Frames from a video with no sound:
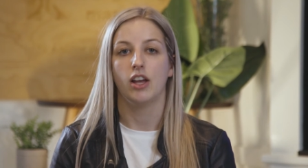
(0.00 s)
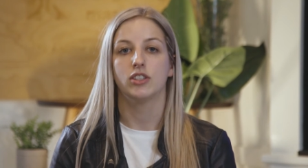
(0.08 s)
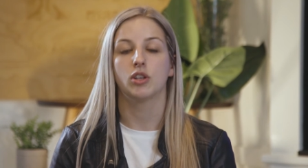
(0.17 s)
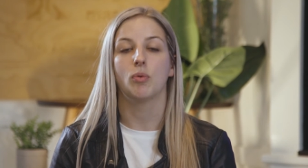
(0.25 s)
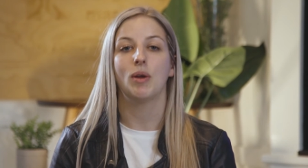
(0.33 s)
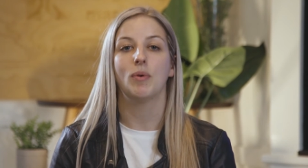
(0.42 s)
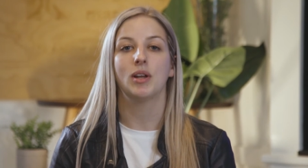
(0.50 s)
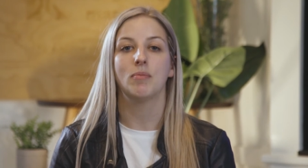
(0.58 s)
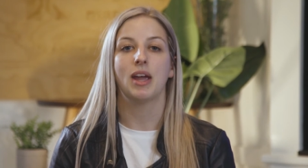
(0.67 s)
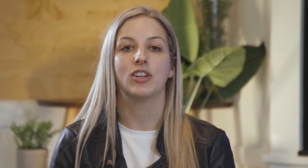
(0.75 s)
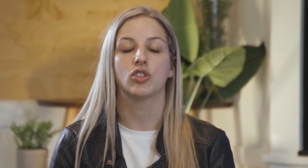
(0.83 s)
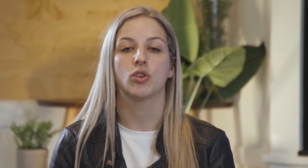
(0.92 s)
So we want to
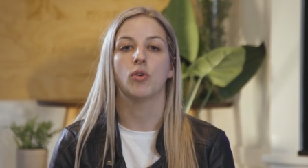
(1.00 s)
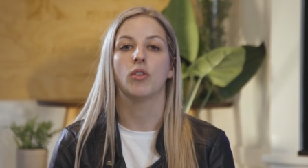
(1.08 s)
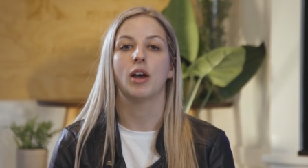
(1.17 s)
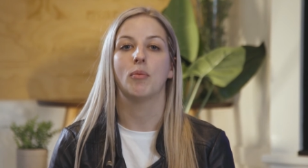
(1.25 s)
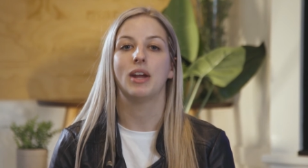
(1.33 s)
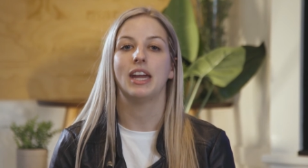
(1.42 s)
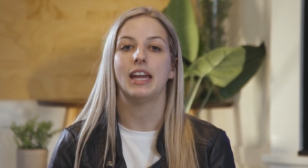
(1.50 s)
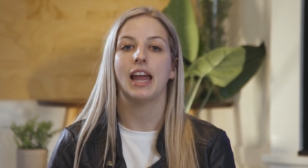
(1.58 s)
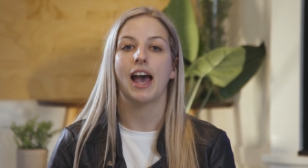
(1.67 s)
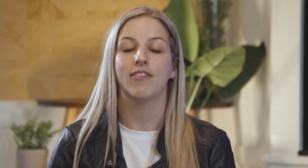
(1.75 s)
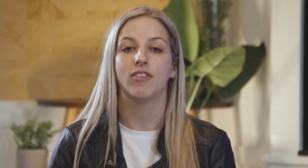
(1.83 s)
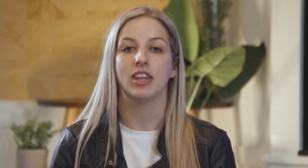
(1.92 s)
make sure that we
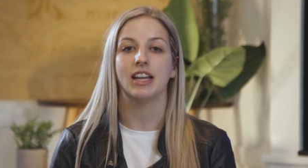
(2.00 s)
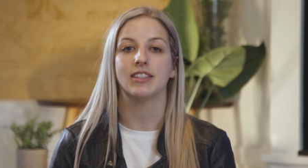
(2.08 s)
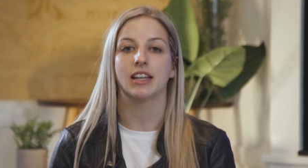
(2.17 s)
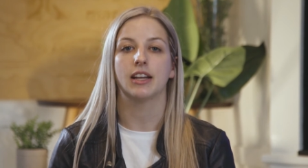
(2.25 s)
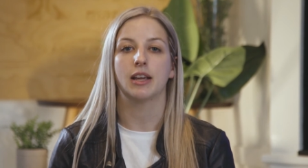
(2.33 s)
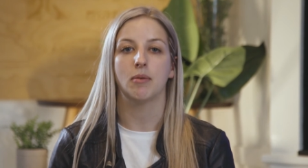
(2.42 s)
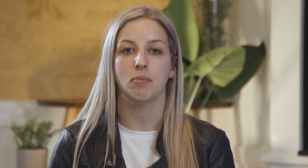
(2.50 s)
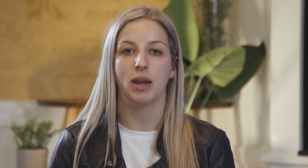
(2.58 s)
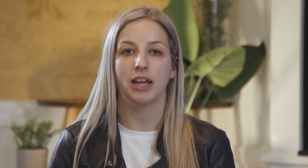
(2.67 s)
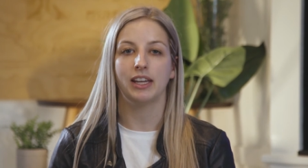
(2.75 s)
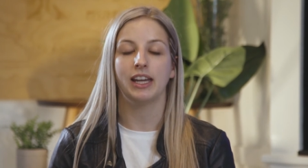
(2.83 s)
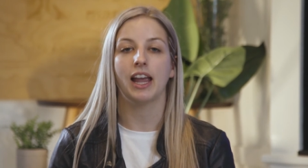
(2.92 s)
have things that are
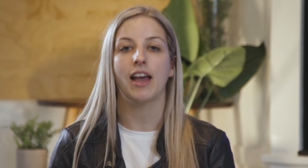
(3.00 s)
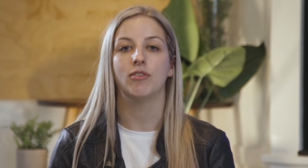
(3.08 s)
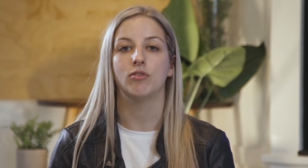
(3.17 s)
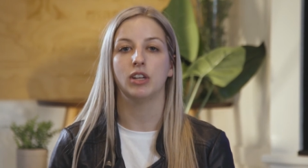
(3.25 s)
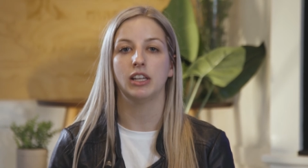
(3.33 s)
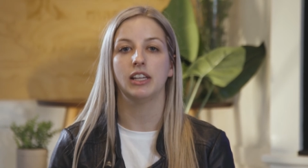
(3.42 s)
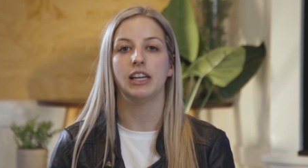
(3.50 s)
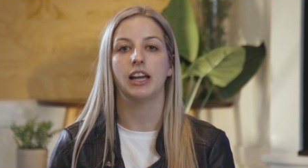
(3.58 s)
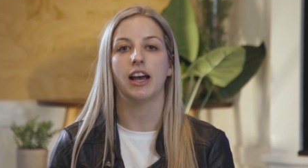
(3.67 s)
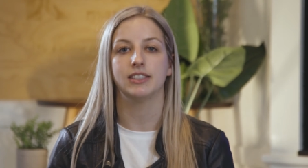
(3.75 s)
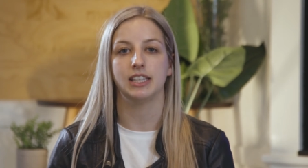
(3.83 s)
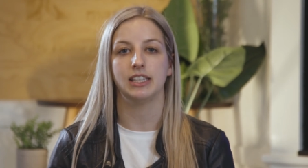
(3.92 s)
compelling and really
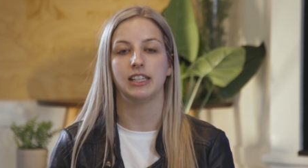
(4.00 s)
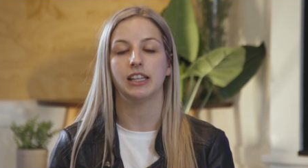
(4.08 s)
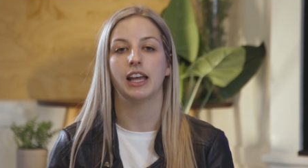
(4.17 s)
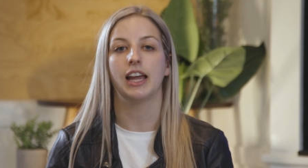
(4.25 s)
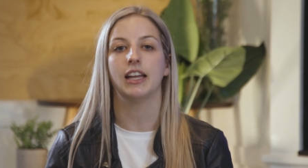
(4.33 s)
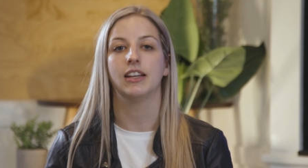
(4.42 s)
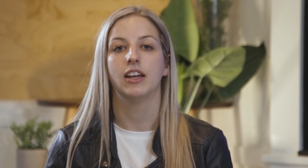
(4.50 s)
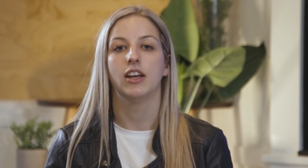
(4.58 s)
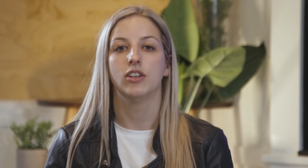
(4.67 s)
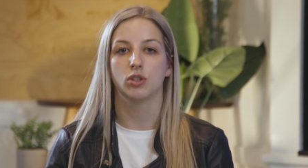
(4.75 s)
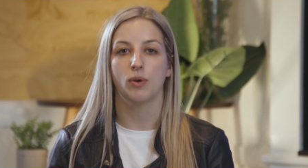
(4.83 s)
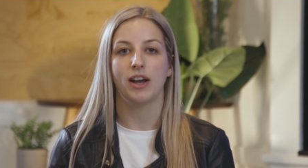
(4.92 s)
articulate
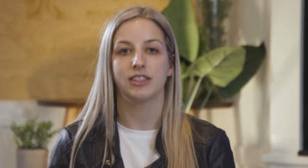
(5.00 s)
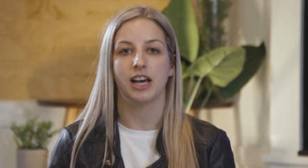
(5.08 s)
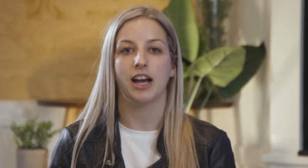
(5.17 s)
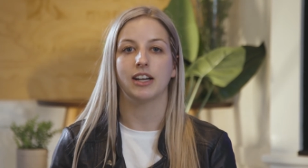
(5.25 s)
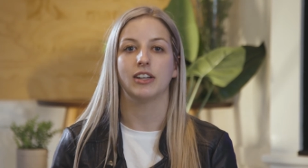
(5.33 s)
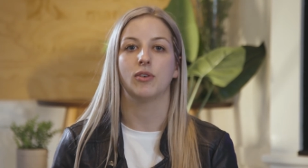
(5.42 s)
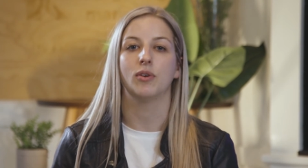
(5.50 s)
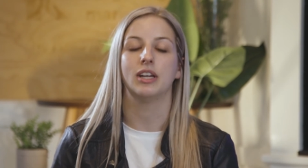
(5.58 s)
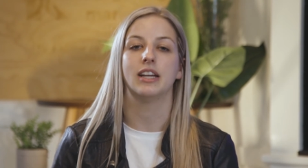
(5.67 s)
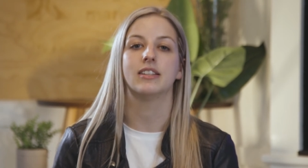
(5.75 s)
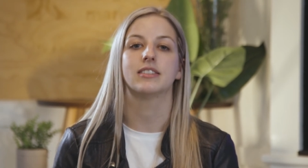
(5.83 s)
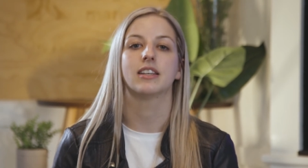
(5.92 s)
to our target
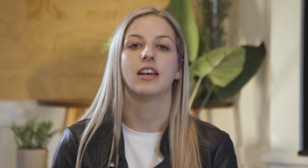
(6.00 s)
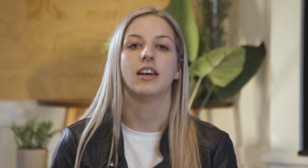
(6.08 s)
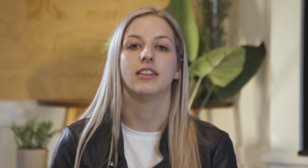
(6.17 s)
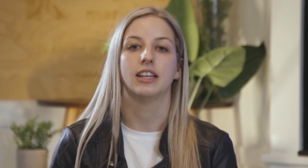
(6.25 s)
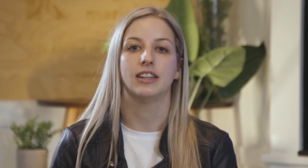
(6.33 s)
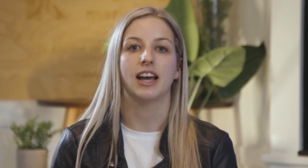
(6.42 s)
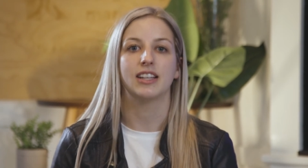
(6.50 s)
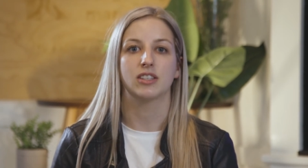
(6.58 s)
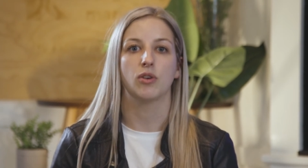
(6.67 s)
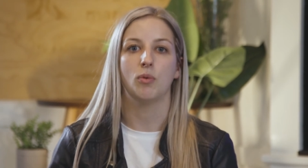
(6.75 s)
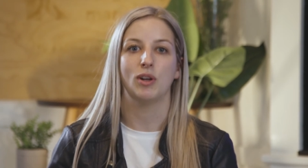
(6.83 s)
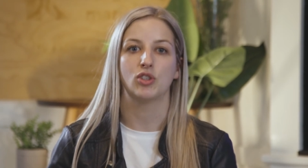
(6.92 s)
audience that that's
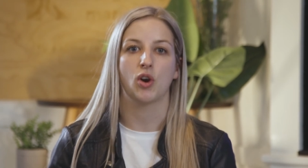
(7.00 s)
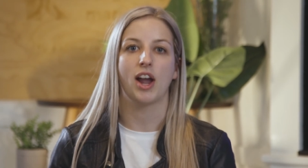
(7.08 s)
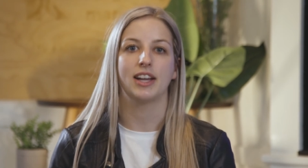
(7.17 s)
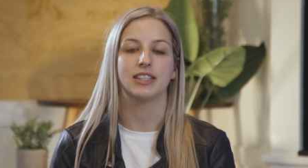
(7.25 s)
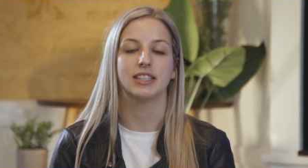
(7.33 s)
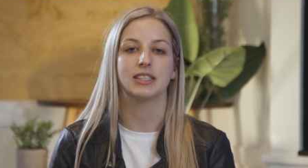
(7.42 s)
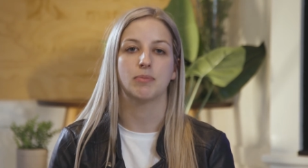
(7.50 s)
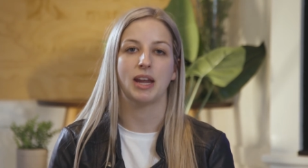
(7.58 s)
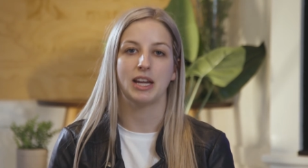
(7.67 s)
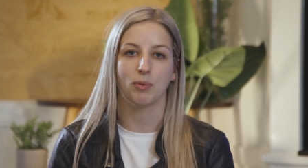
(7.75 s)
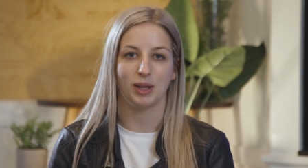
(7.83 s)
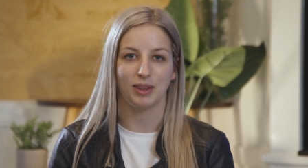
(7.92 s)
who we're trying to
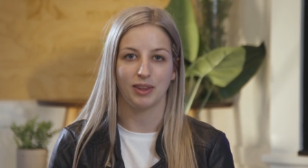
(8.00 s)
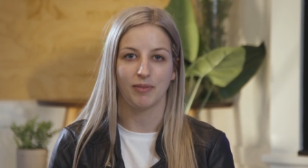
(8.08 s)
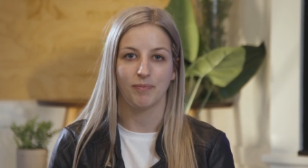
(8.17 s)
speak with.